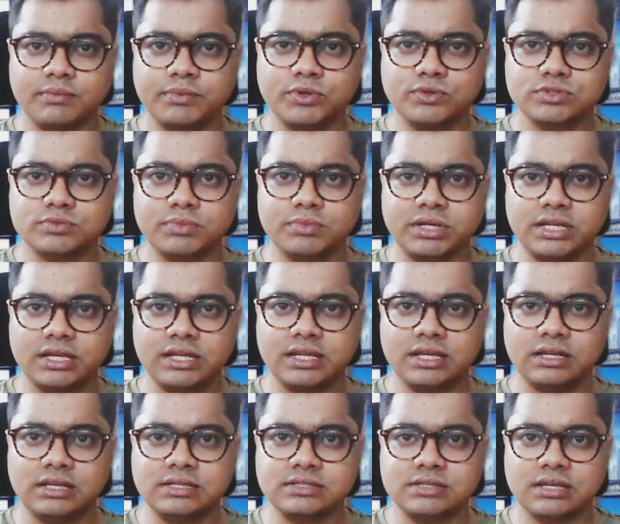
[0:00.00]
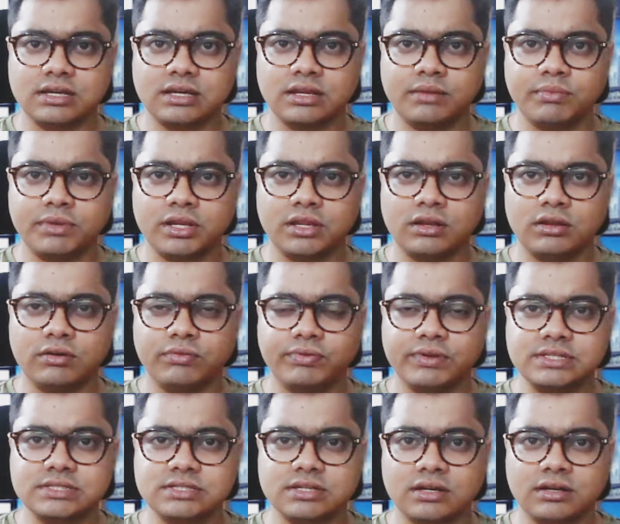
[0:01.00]
abuse material is a criminal
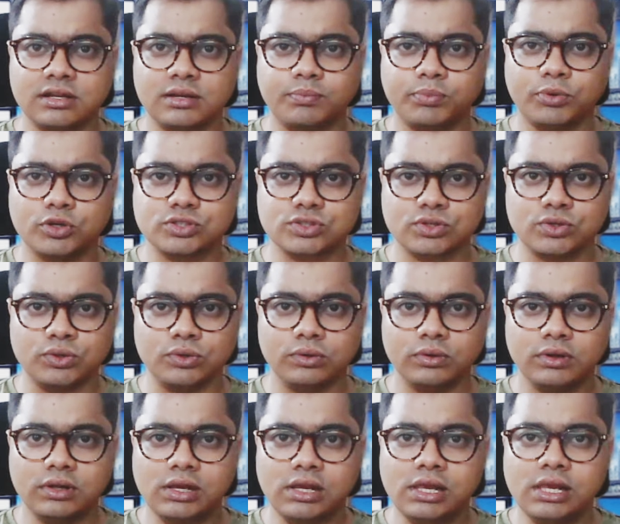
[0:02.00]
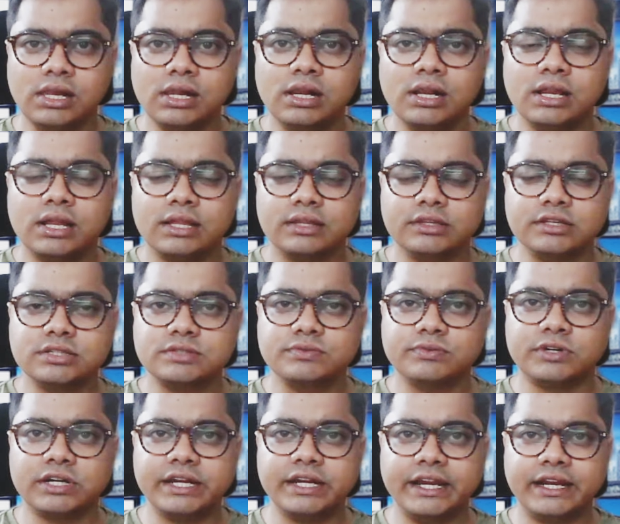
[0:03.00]
offense under POSCO. This
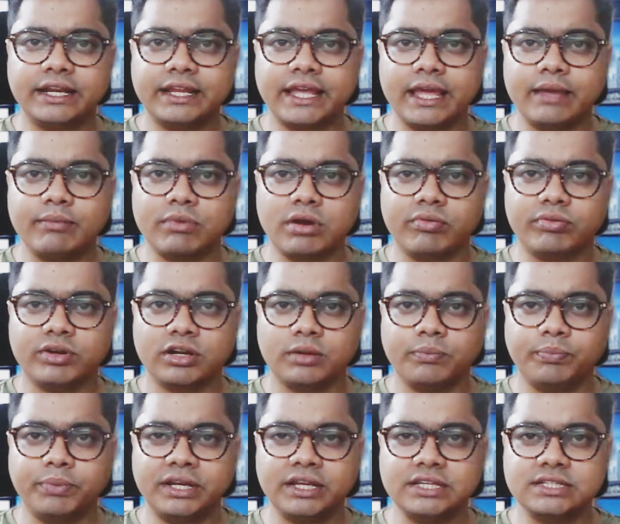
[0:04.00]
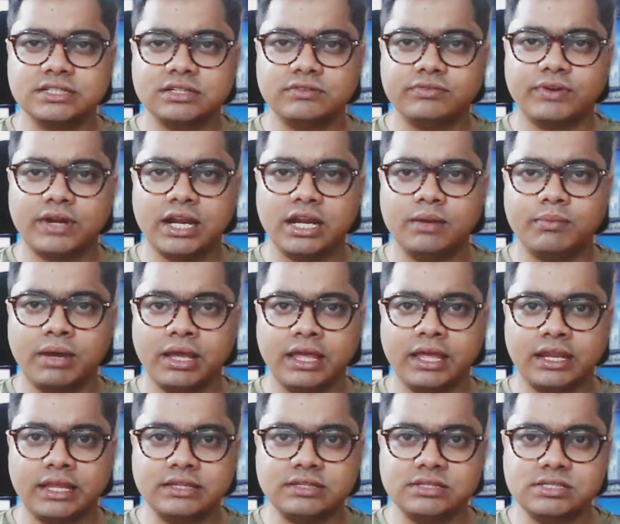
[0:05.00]
verdict came after a petition filed by
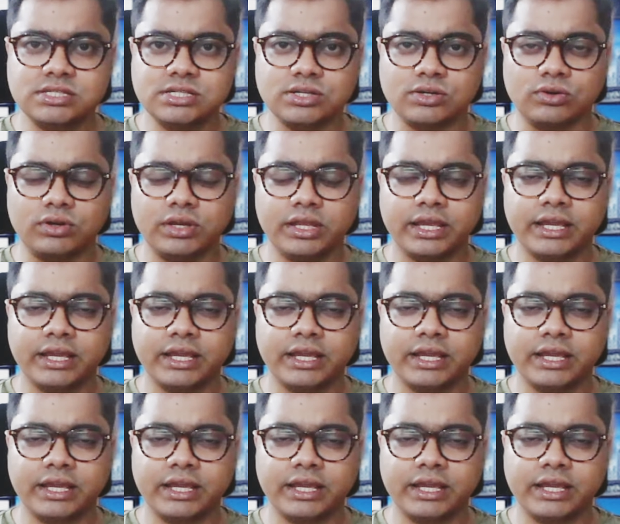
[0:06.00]
an NGO